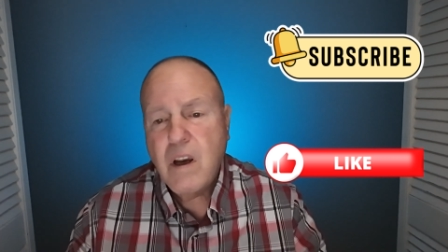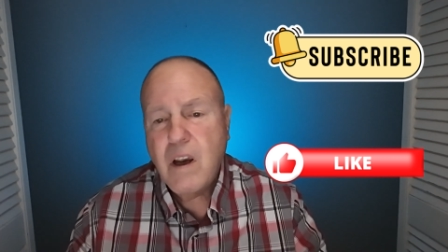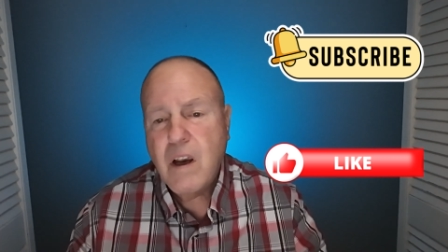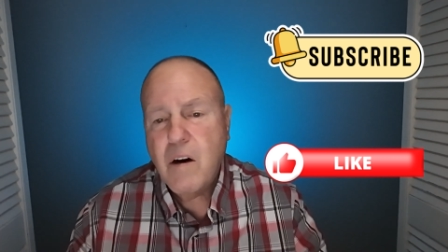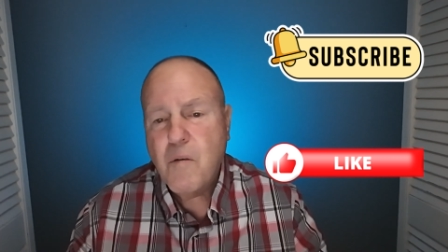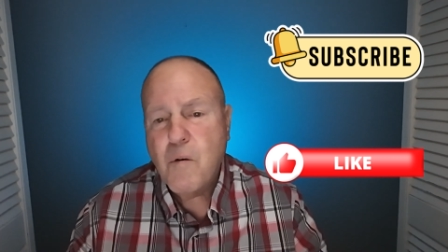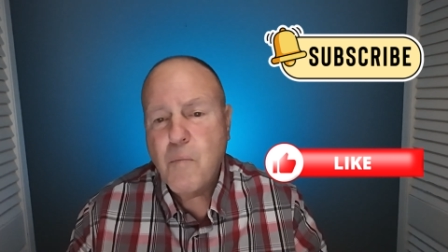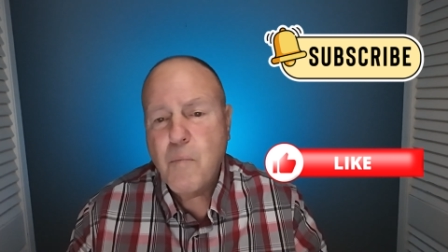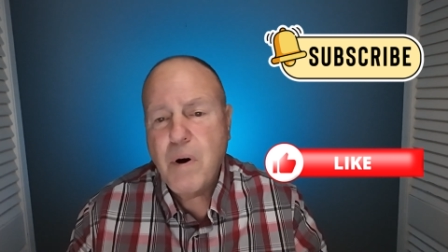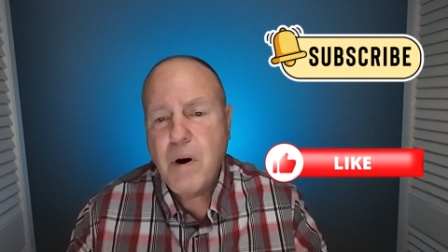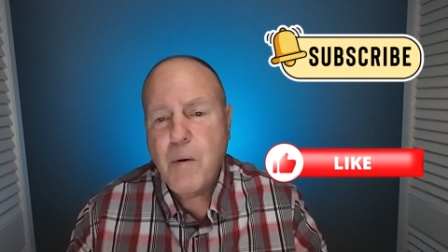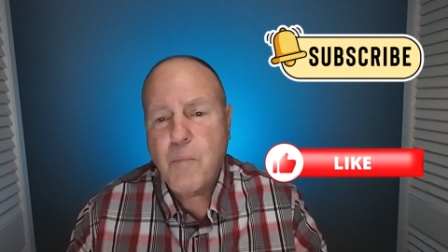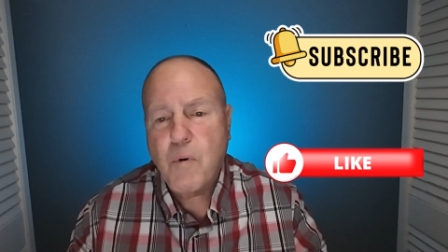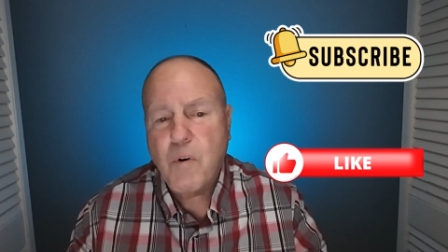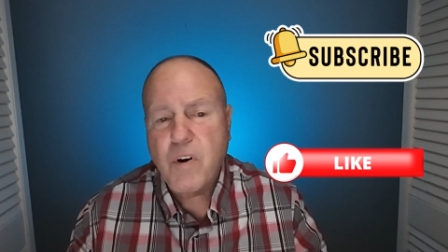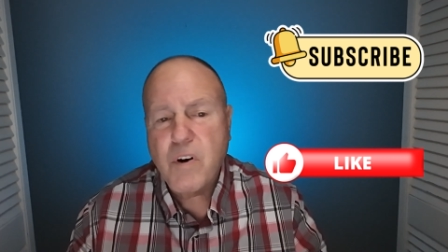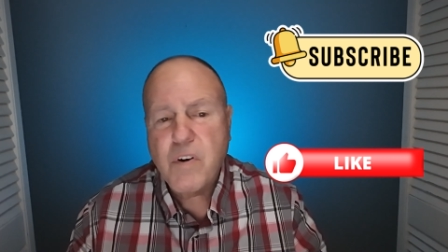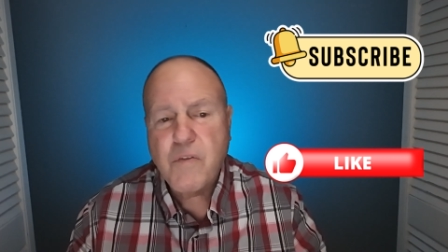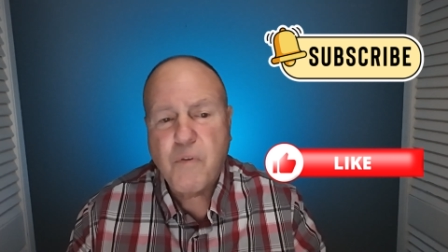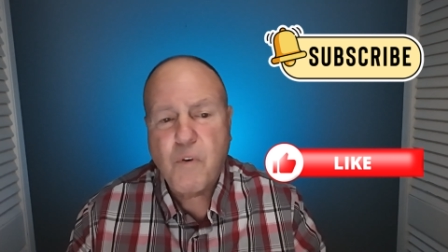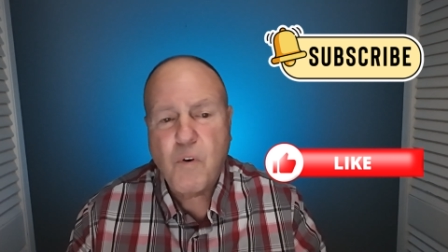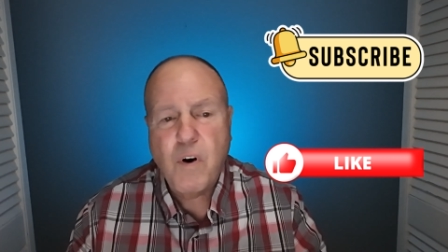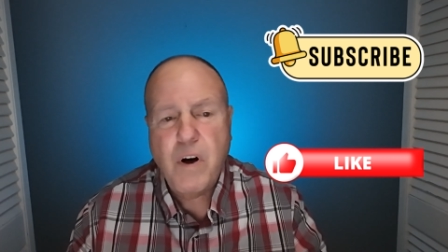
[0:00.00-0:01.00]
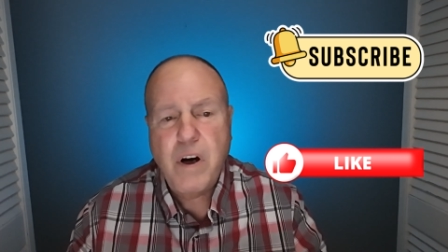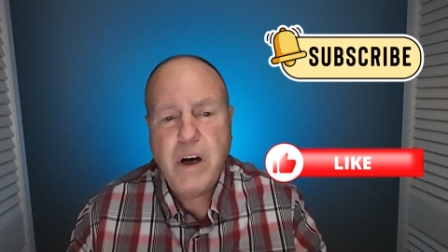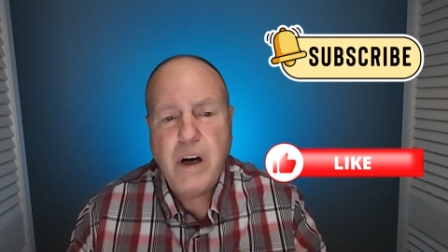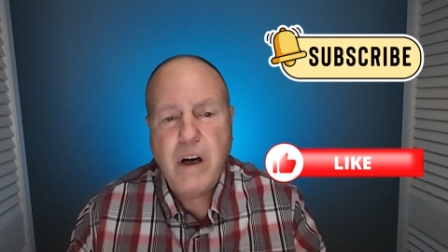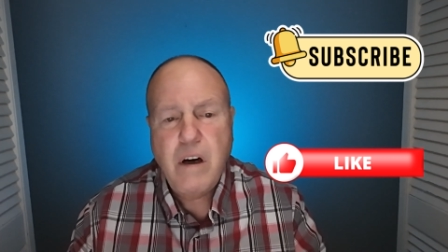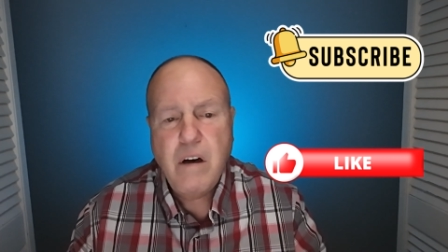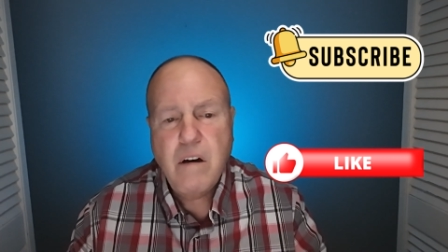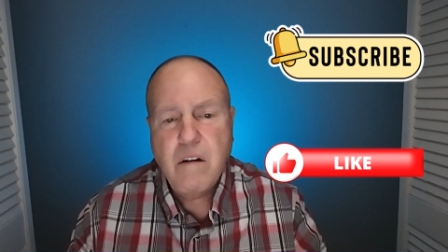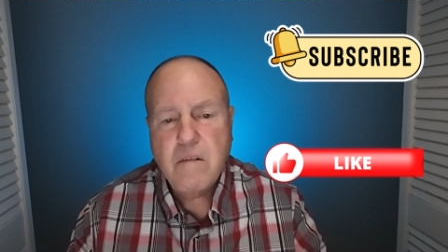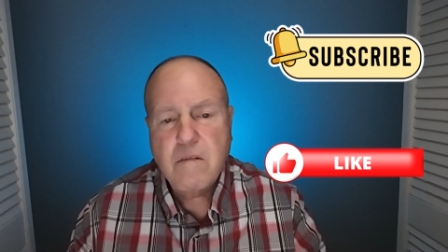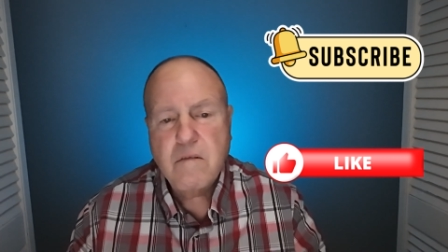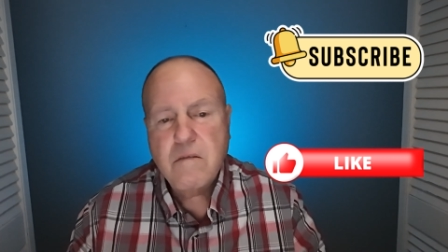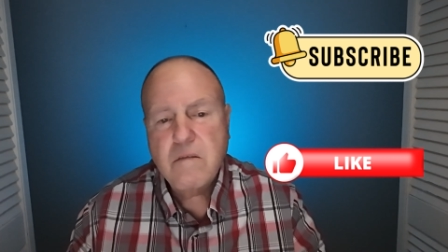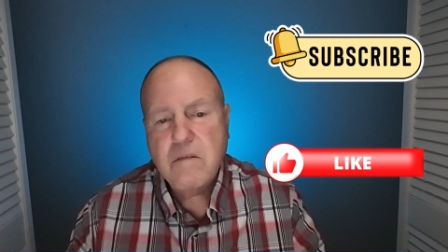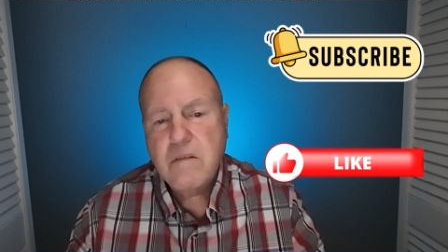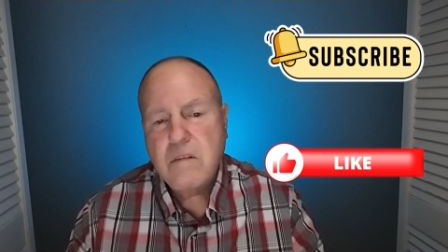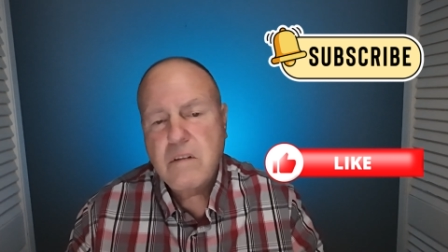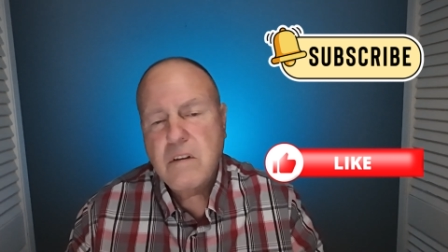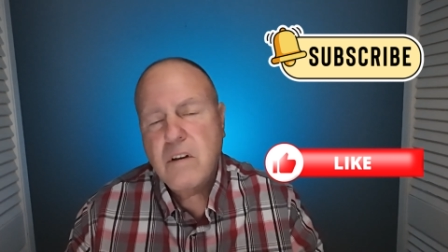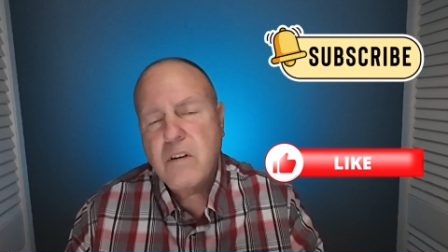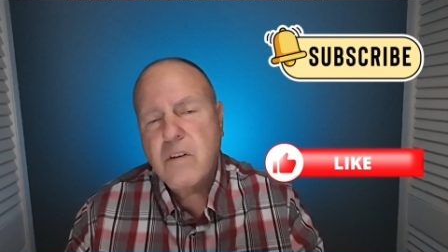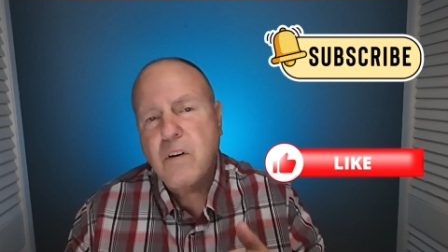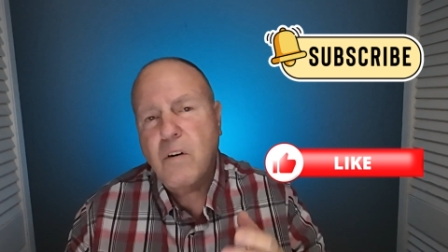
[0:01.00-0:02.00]
And remember, it's free.
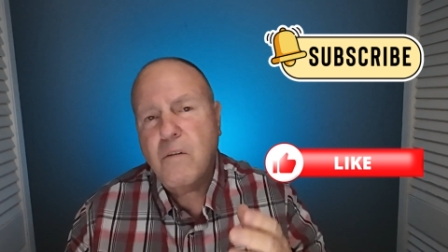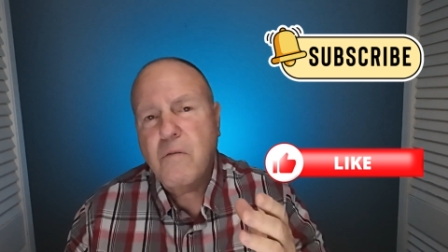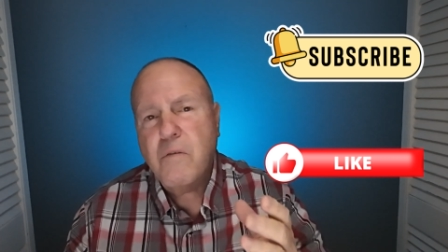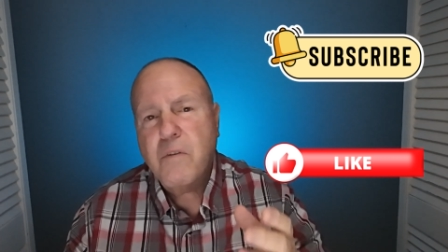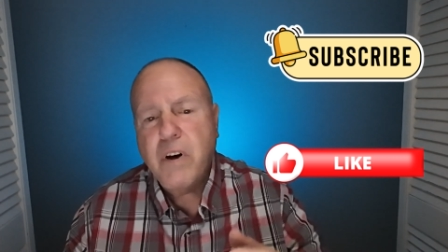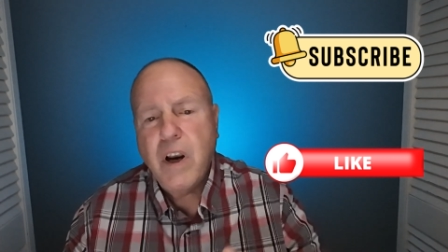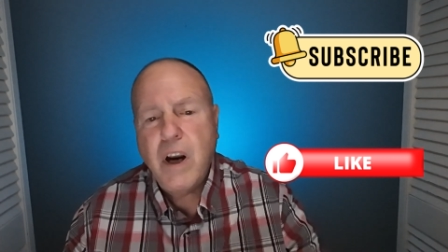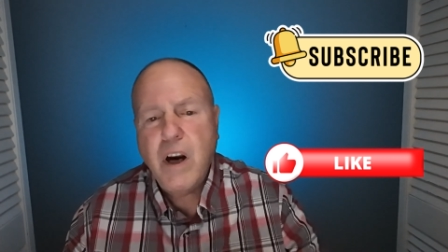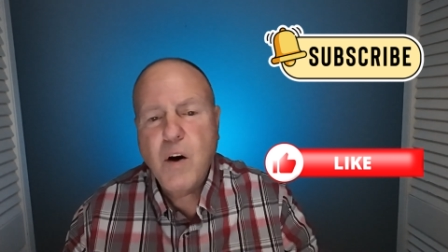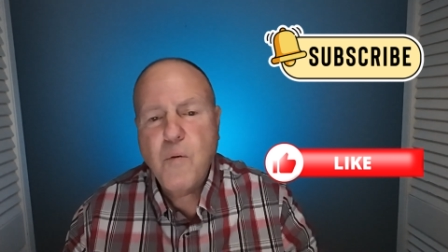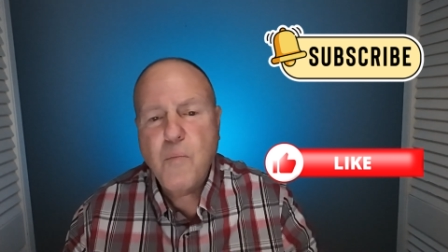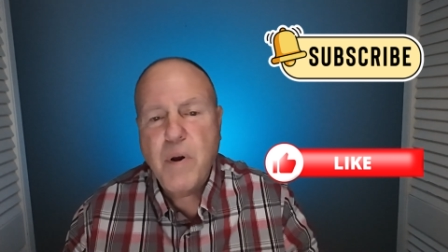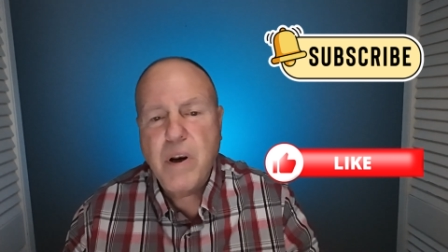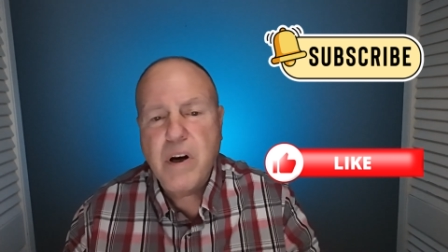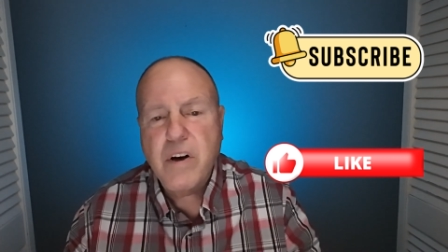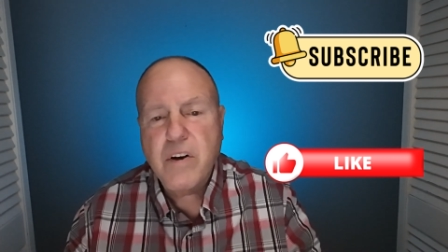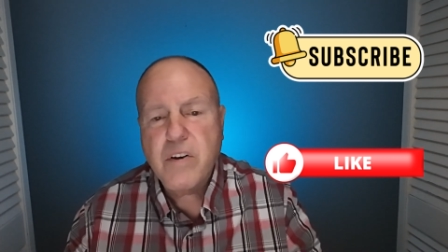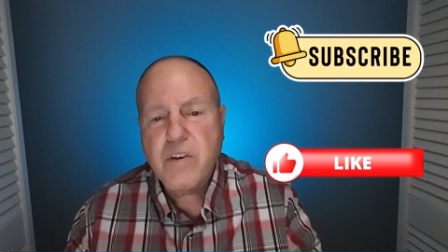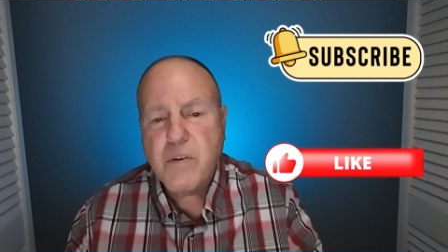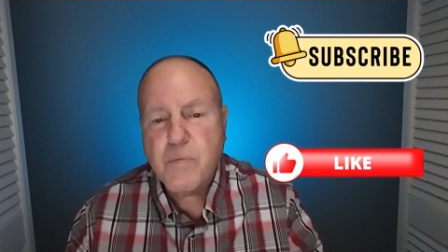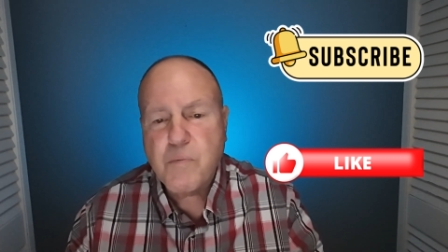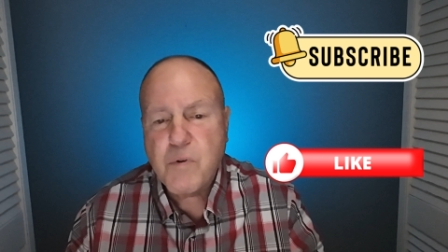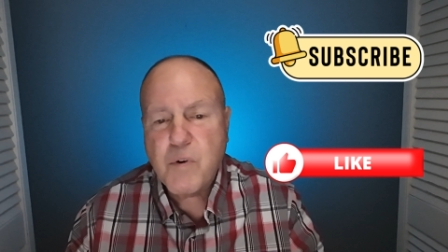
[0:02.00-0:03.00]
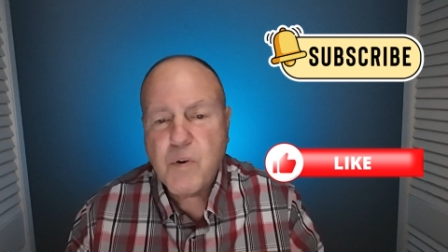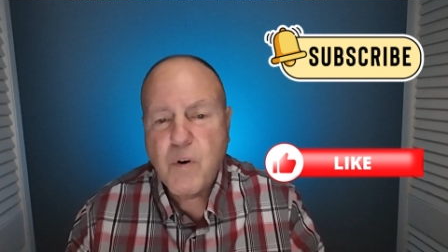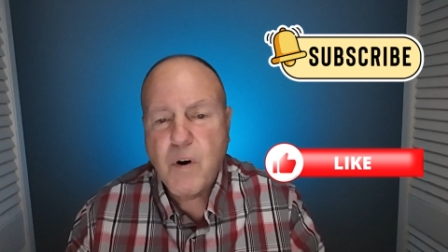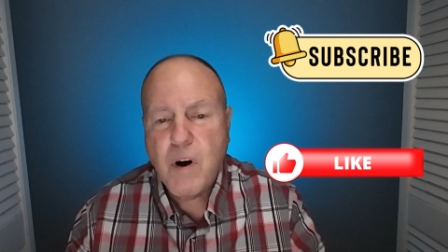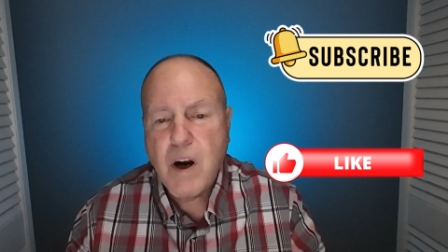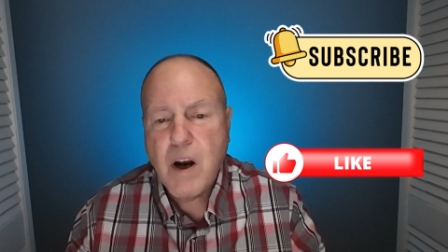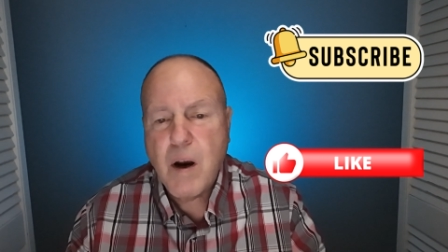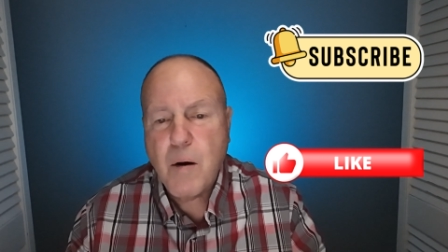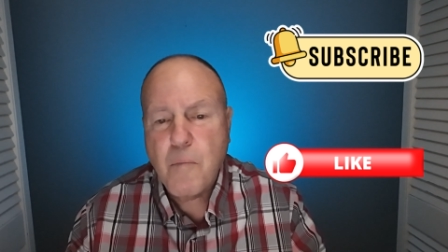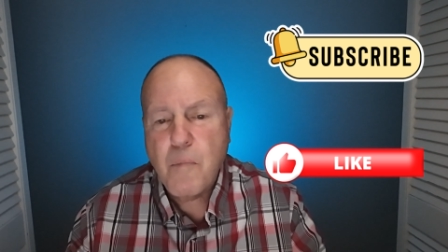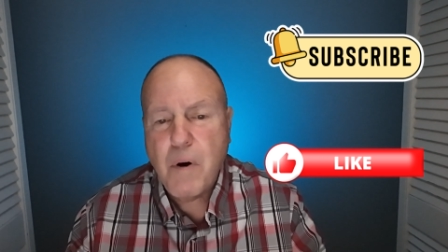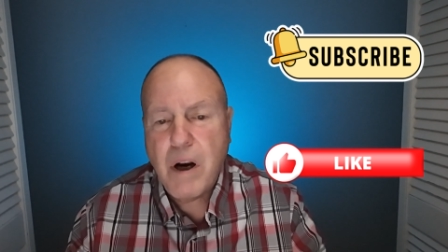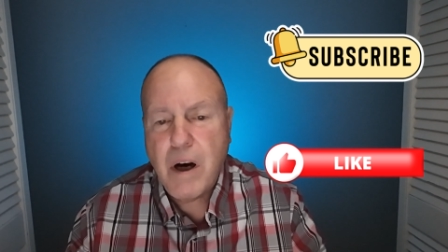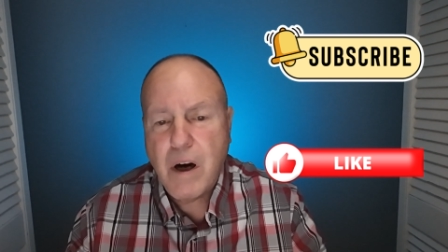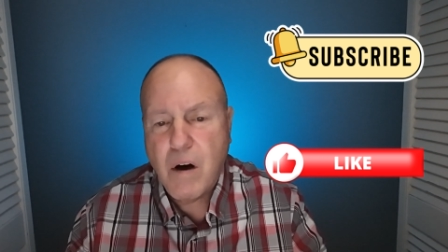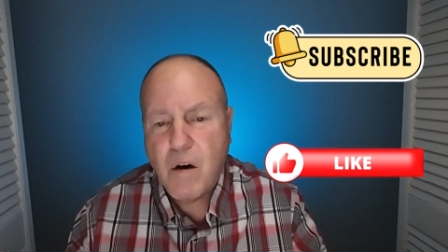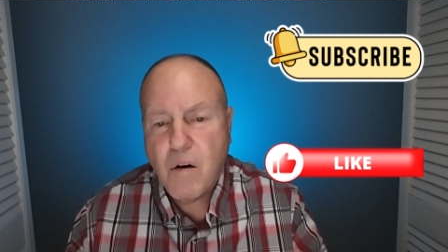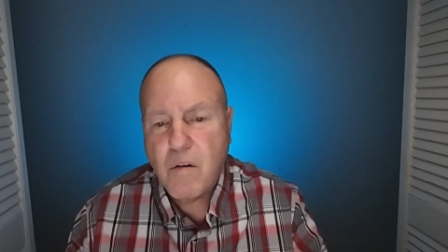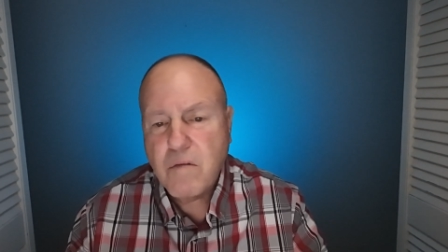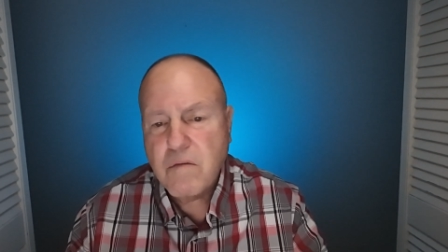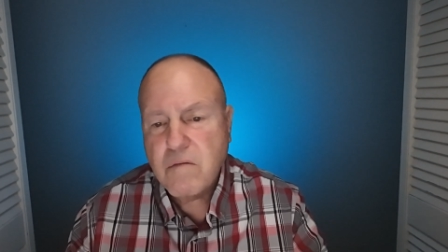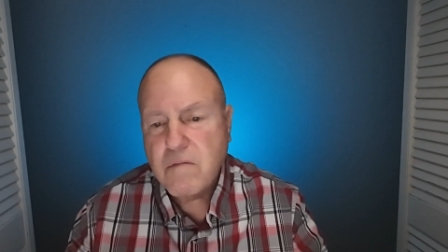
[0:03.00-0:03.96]
So take a minute and subscribe now.